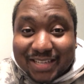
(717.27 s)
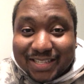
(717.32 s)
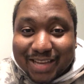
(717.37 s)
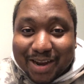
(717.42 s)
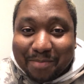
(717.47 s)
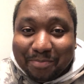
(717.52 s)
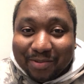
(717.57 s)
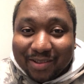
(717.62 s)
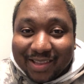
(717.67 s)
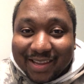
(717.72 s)

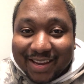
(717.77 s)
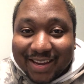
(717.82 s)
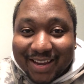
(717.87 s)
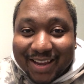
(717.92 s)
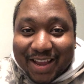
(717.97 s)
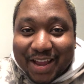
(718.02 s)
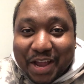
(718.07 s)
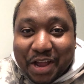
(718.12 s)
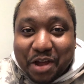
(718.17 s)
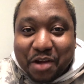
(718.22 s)
Temperley
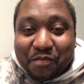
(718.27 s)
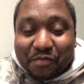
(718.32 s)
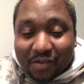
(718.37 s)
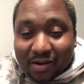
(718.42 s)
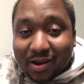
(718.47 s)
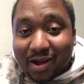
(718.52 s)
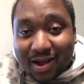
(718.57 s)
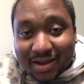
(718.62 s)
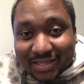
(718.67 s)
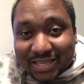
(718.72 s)
for
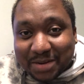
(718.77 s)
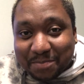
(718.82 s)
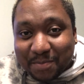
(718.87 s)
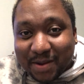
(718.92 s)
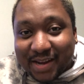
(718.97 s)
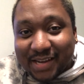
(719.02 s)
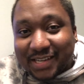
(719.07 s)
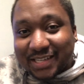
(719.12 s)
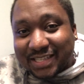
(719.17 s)
causing me to